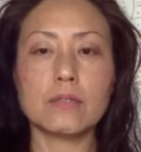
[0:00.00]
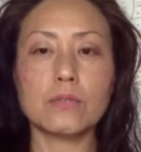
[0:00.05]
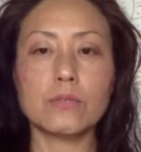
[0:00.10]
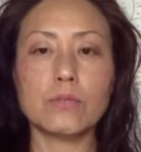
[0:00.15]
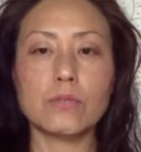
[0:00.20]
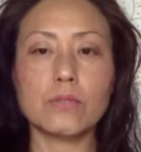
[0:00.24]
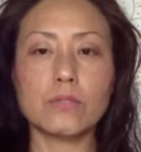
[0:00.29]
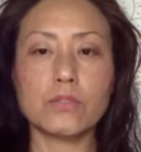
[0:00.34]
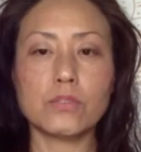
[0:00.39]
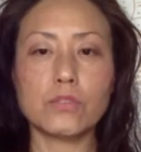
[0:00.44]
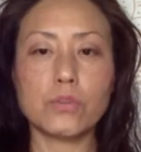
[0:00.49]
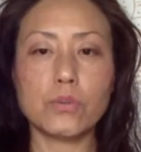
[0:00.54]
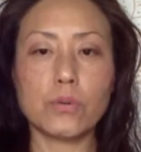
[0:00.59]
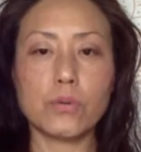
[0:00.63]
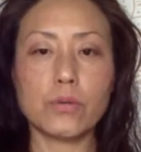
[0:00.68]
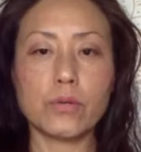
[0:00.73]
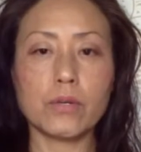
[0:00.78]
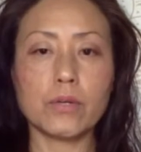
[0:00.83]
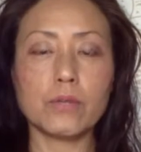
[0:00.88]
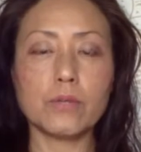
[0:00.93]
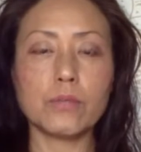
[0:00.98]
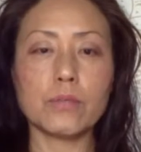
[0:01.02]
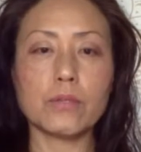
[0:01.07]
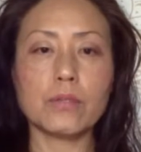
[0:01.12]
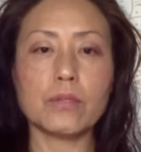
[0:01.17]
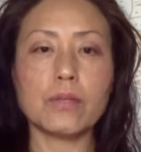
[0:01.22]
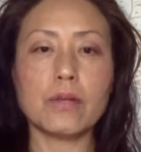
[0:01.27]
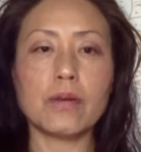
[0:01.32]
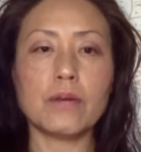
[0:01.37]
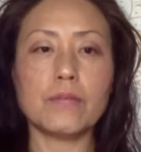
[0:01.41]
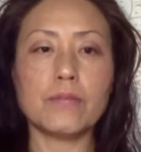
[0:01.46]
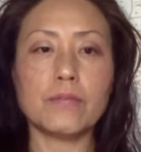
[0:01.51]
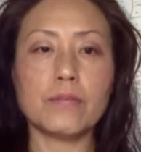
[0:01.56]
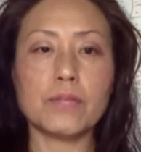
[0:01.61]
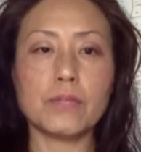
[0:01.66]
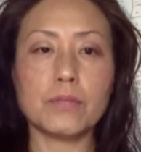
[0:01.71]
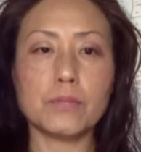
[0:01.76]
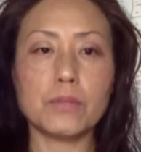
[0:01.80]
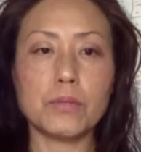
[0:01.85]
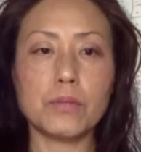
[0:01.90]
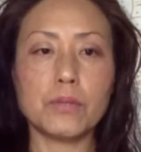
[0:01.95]
with joy without
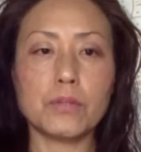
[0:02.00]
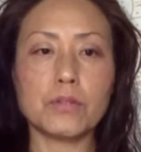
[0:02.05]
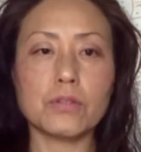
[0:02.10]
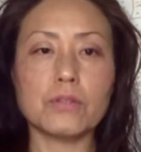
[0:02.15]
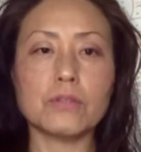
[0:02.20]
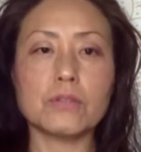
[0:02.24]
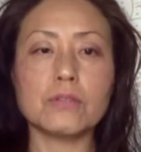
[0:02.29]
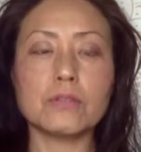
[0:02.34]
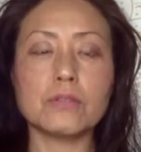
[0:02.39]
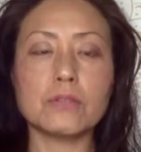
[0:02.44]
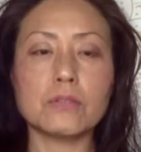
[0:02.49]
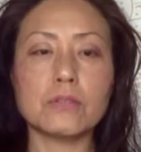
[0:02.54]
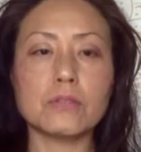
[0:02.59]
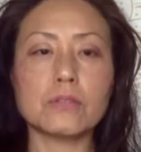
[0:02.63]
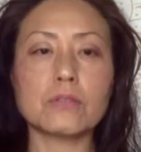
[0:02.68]
being burdened